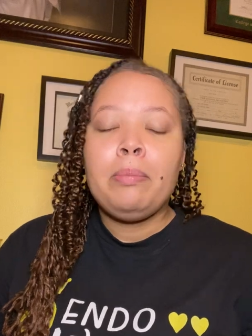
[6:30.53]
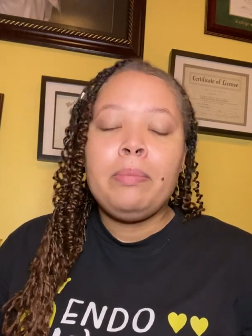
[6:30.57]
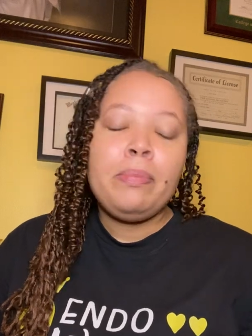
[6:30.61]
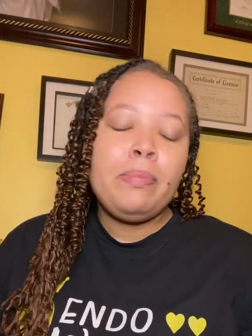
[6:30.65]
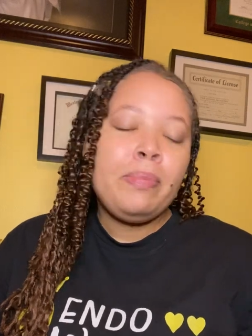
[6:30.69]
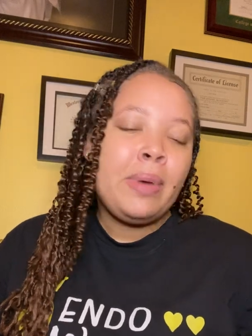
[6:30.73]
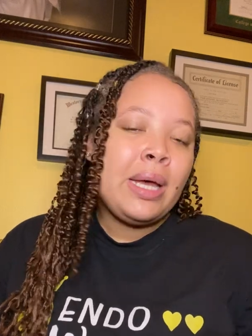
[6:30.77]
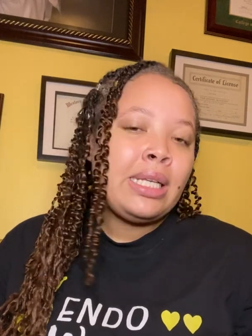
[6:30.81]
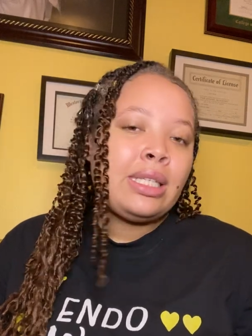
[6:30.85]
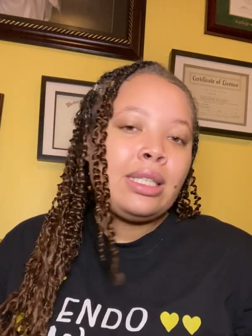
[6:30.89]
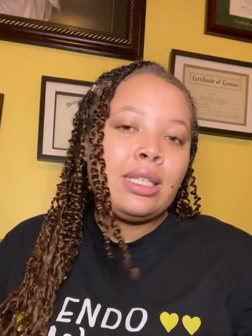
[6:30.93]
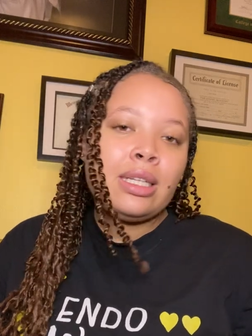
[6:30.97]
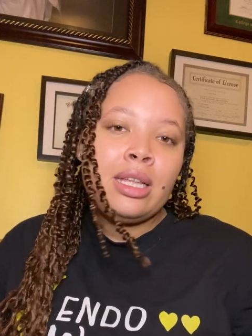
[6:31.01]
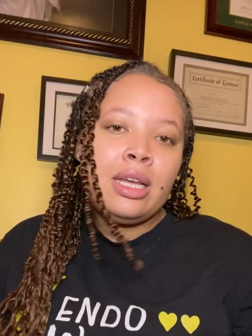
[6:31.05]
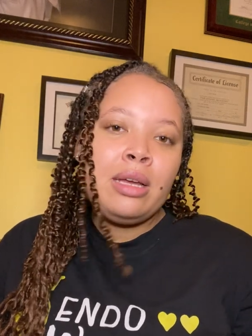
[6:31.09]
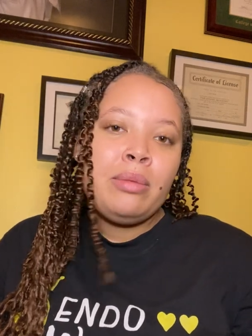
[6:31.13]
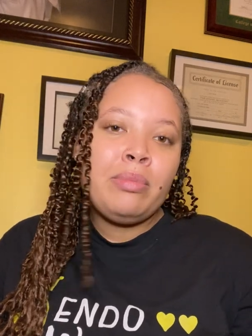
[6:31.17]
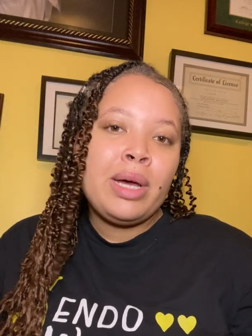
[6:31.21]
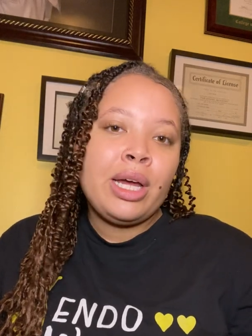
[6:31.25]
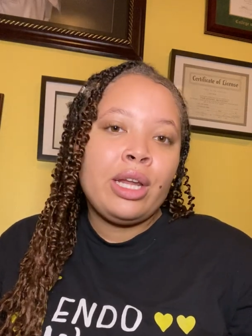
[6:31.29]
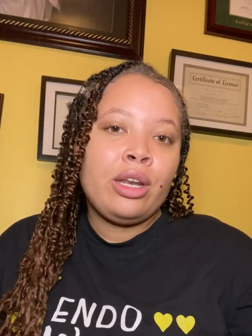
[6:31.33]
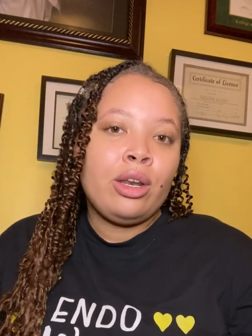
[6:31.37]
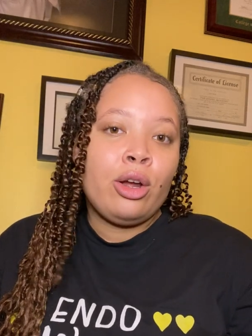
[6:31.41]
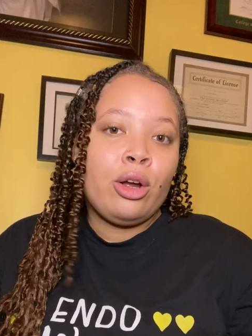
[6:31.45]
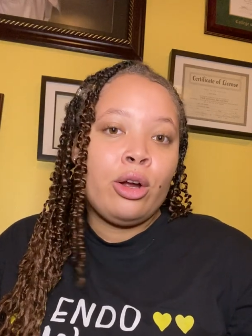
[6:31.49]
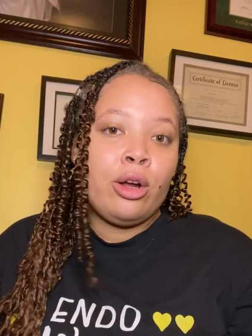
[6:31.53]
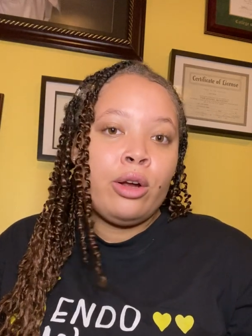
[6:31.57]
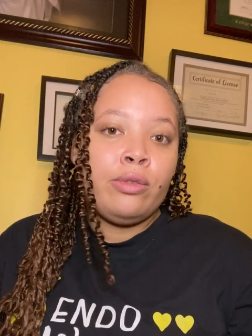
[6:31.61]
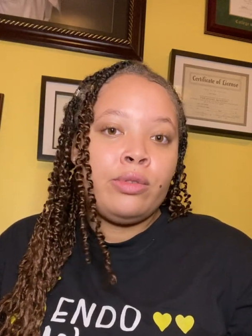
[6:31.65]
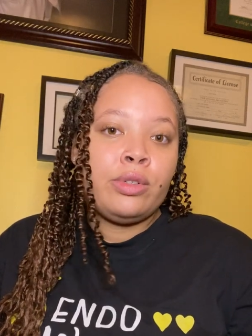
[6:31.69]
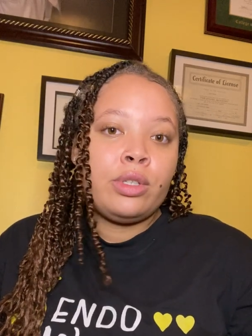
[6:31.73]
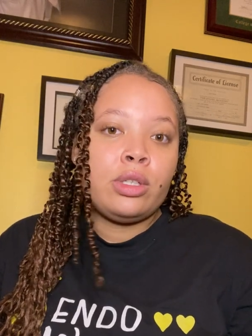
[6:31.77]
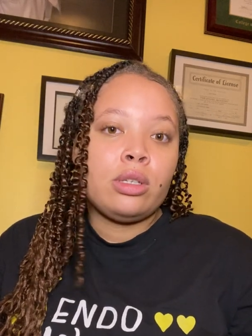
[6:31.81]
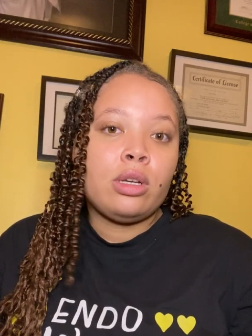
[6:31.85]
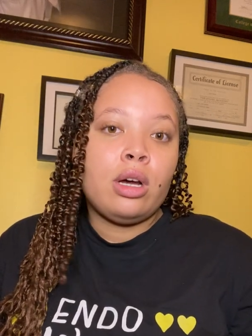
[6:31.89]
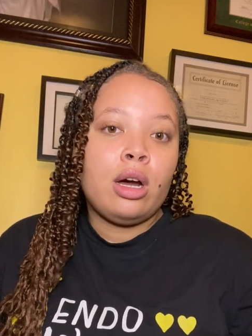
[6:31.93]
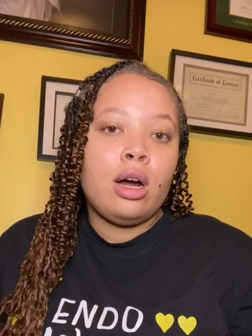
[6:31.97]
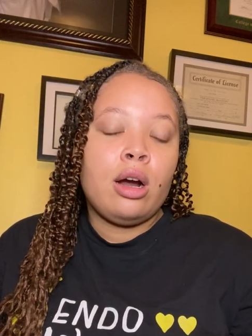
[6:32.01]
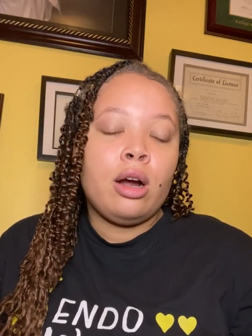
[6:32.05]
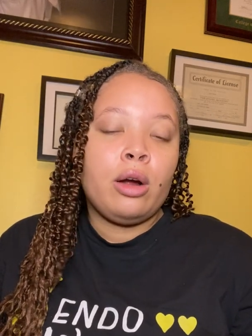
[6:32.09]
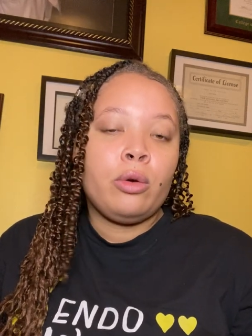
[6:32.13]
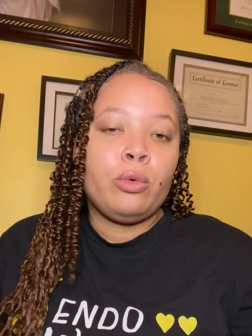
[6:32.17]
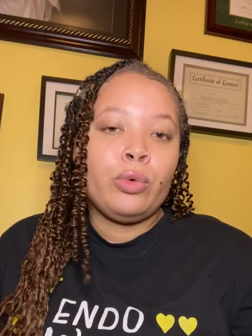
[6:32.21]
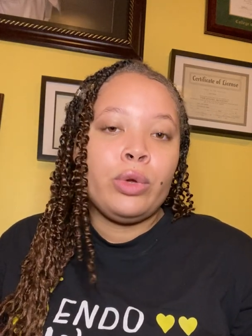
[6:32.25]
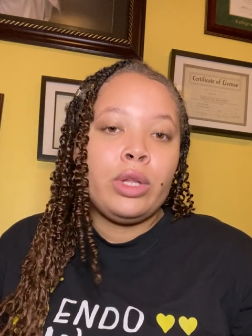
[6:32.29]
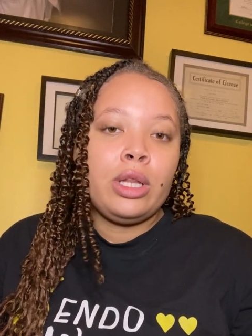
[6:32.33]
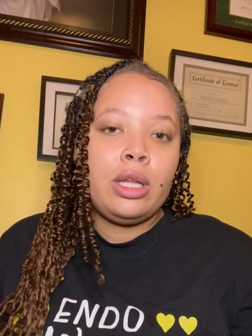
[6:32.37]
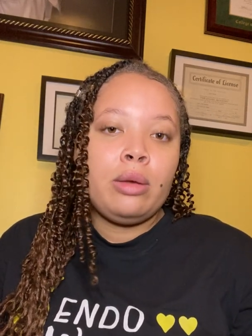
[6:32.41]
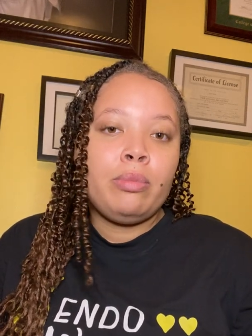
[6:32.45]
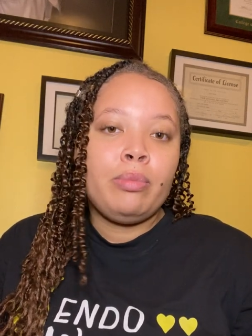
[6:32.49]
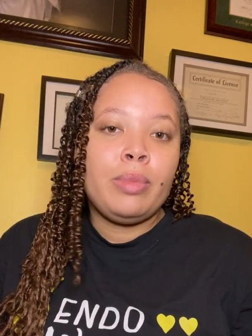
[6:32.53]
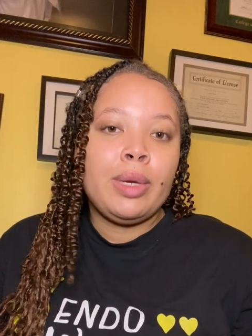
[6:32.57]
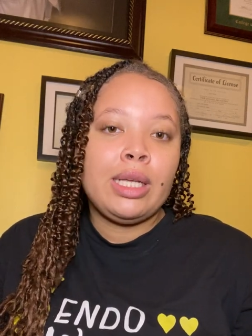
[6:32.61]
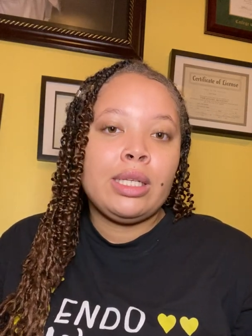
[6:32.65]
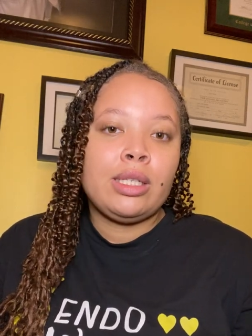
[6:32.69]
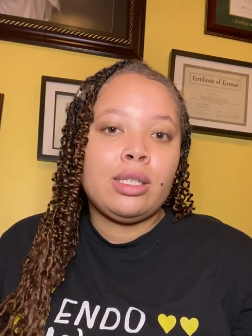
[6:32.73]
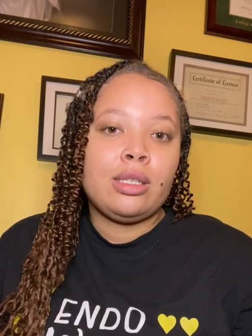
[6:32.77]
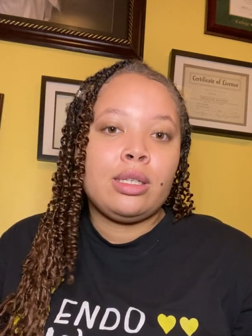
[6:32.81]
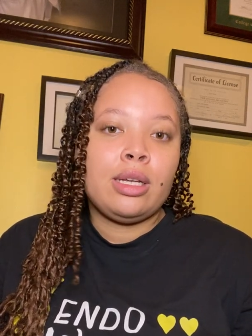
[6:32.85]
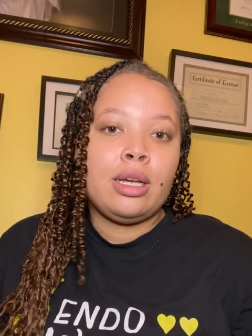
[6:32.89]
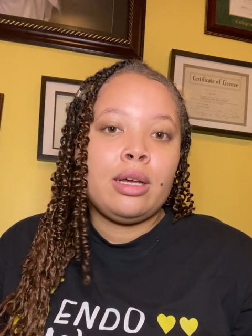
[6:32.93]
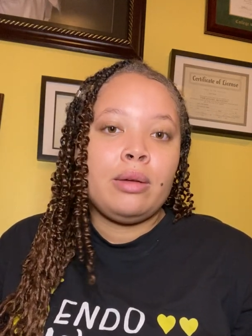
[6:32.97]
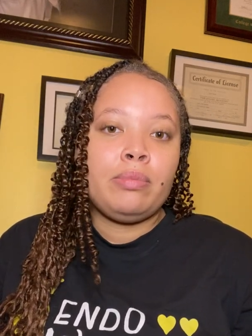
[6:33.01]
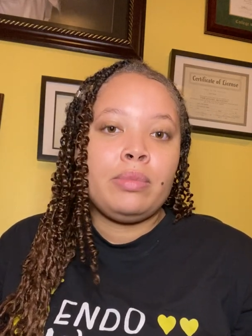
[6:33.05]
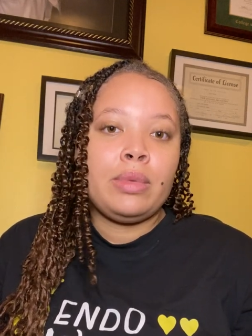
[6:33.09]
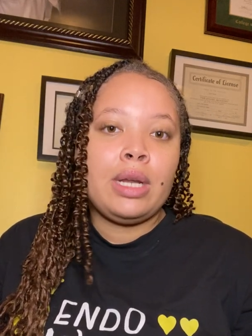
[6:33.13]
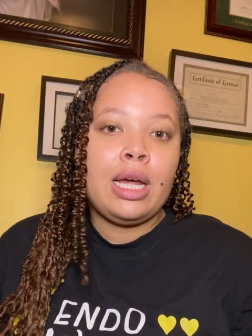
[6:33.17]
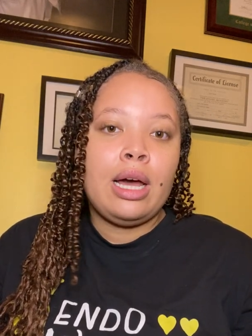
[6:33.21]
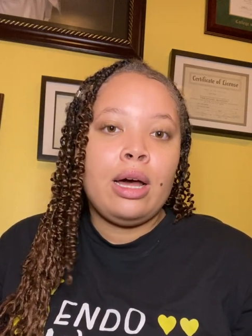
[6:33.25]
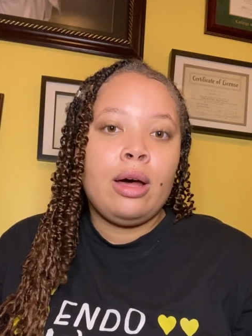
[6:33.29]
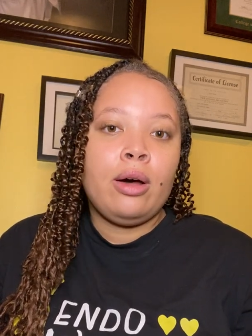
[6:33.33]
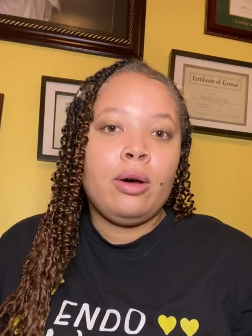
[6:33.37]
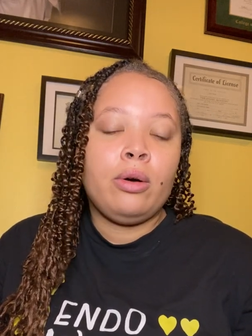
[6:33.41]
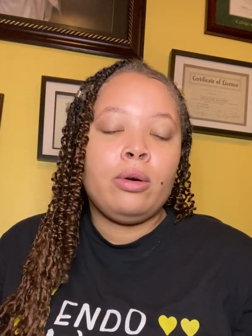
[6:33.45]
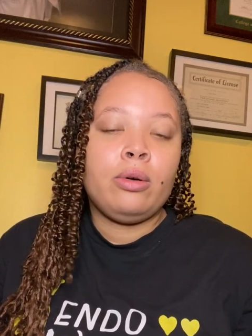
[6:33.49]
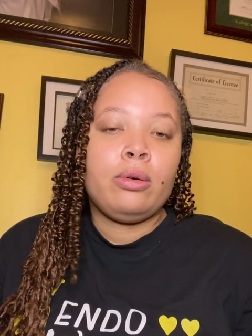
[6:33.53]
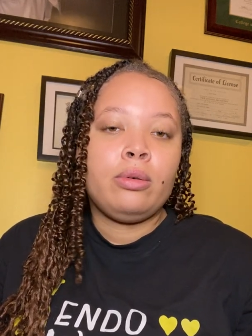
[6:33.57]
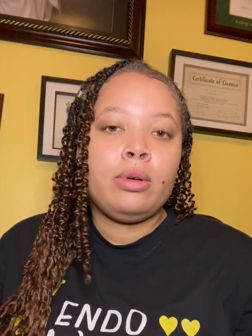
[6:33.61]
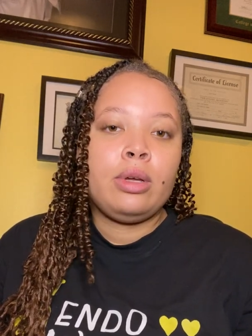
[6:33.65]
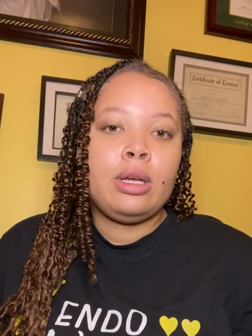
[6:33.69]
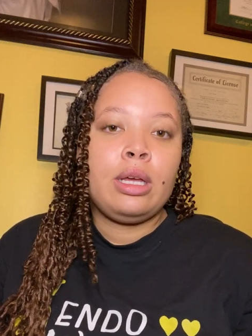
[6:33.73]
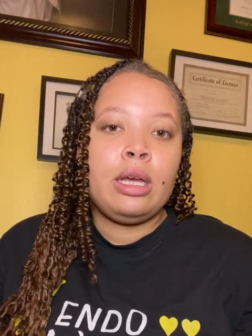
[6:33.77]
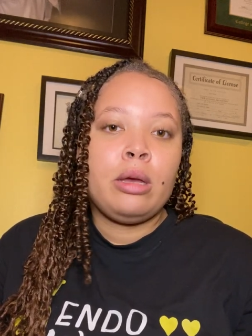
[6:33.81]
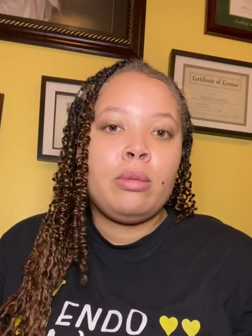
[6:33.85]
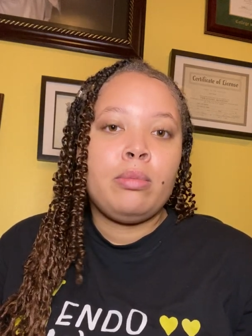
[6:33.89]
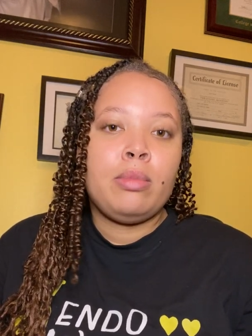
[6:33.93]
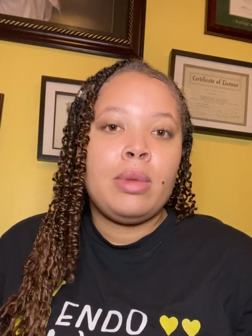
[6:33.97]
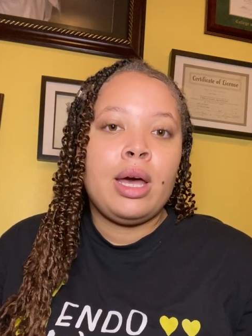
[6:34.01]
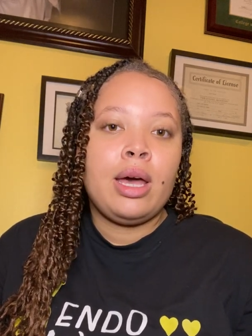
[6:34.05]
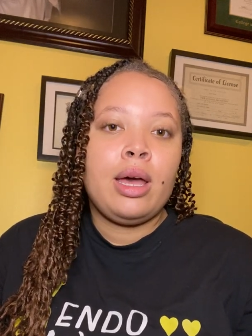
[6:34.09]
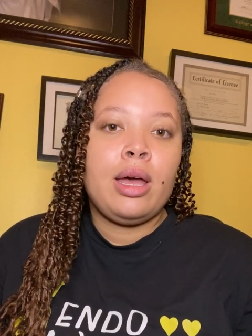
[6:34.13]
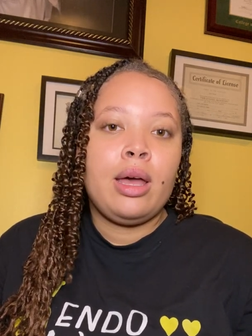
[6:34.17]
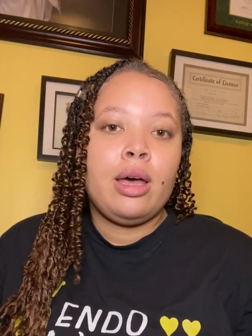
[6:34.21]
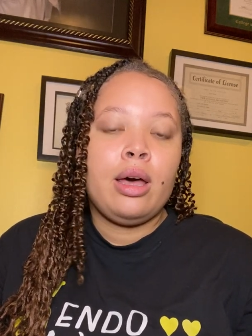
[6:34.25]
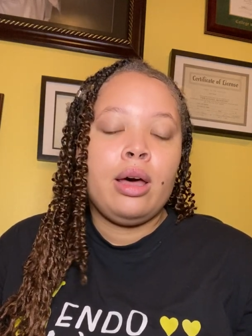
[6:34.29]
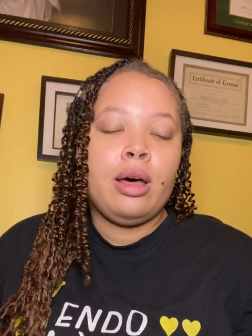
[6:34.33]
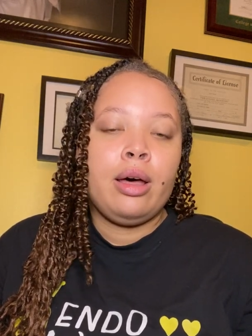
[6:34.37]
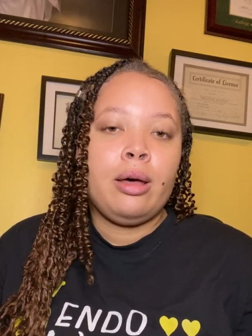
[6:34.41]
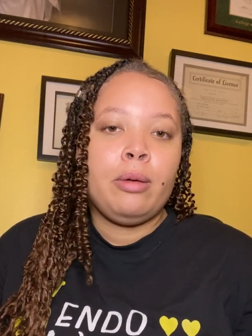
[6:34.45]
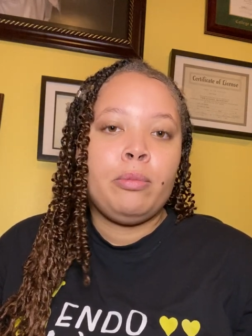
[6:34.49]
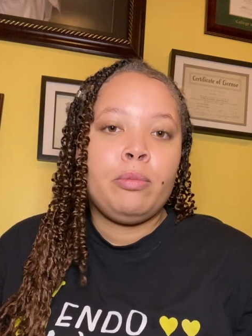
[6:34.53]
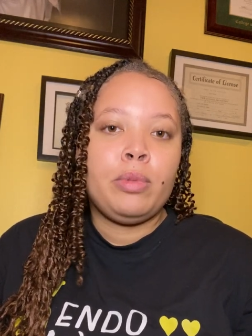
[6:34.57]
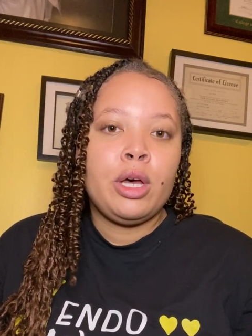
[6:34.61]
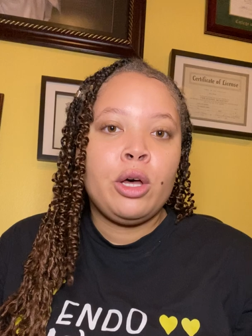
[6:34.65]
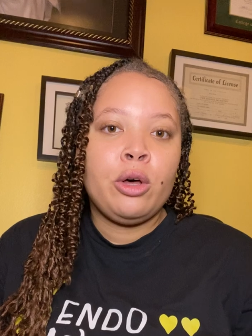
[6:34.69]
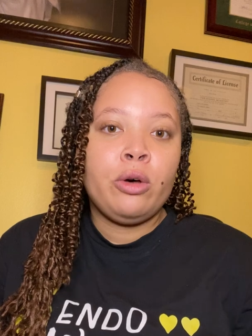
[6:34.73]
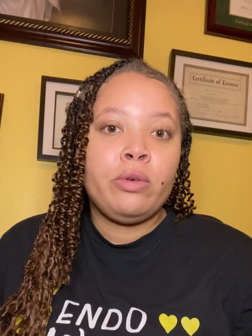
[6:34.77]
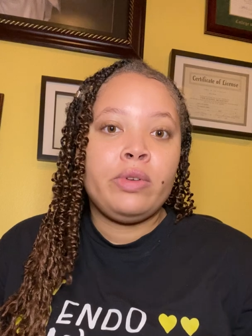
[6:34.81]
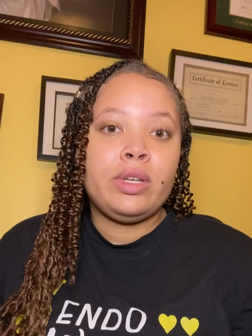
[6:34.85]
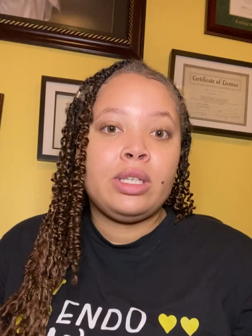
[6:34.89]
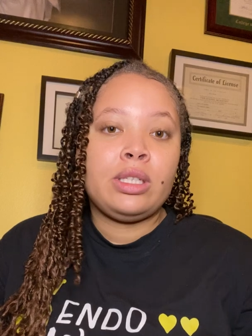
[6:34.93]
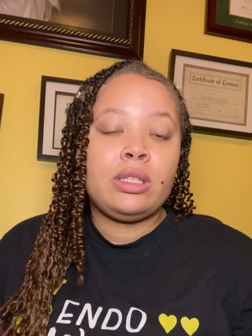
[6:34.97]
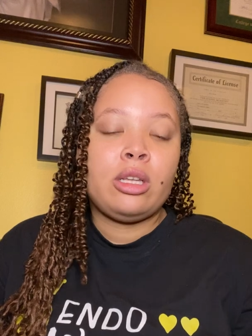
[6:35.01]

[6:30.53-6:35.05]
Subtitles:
basically my nerves are really messed up now in my pelvis.